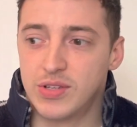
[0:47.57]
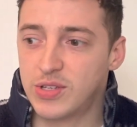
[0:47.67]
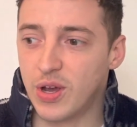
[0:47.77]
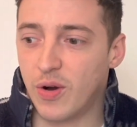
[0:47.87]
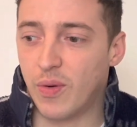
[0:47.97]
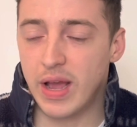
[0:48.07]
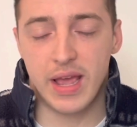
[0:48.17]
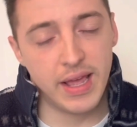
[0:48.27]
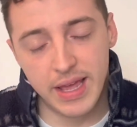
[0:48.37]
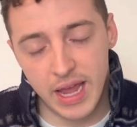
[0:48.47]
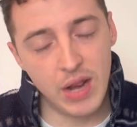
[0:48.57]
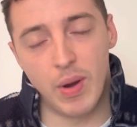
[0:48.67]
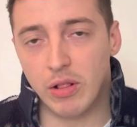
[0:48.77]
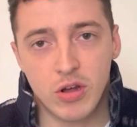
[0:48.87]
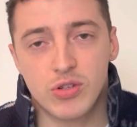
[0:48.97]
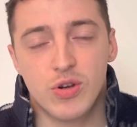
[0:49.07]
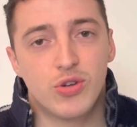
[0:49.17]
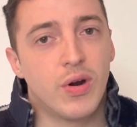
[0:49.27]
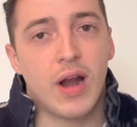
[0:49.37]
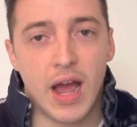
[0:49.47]
So, I, anyway, long story
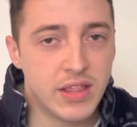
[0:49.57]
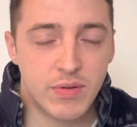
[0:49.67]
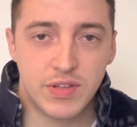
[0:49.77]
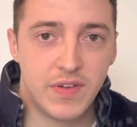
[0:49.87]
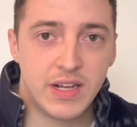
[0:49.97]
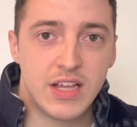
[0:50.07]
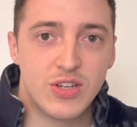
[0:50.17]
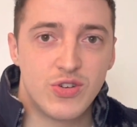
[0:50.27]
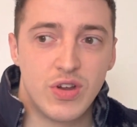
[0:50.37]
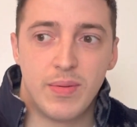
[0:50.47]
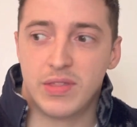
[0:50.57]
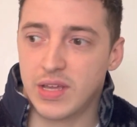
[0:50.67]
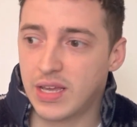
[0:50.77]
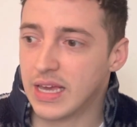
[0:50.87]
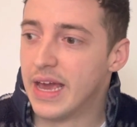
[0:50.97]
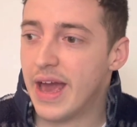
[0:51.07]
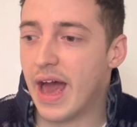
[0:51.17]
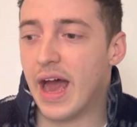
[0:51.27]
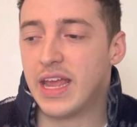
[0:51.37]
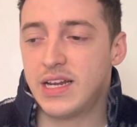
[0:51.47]
short, I think it was a fantastic stream. I think
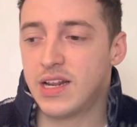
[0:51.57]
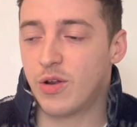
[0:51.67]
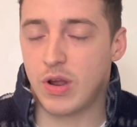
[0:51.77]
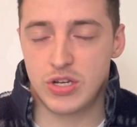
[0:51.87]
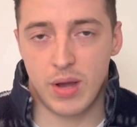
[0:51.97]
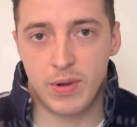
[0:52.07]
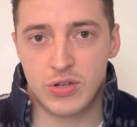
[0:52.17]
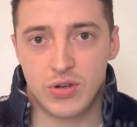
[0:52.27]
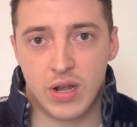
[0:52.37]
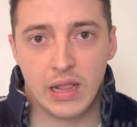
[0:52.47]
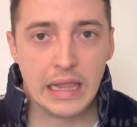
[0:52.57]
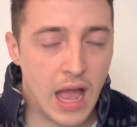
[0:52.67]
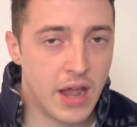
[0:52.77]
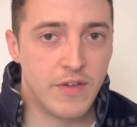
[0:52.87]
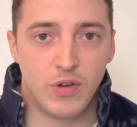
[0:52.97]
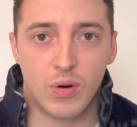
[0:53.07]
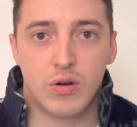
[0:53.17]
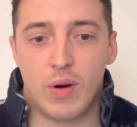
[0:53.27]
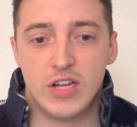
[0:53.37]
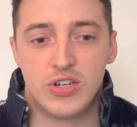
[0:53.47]
uh, he did a great job answering a lot of your
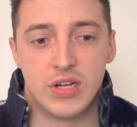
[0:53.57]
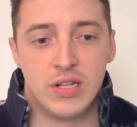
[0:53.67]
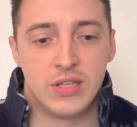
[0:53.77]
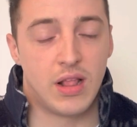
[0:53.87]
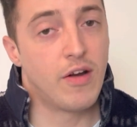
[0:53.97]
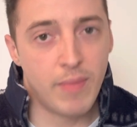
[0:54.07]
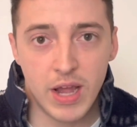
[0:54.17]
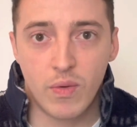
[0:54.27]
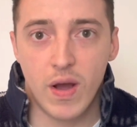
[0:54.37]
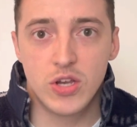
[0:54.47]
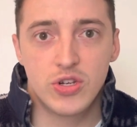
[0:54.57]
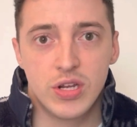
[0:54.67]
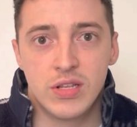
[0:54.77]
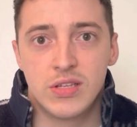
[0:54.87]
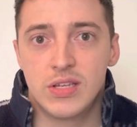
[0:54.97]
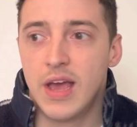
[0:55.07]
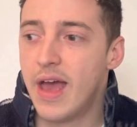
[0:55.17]
questions, a lot of my questions.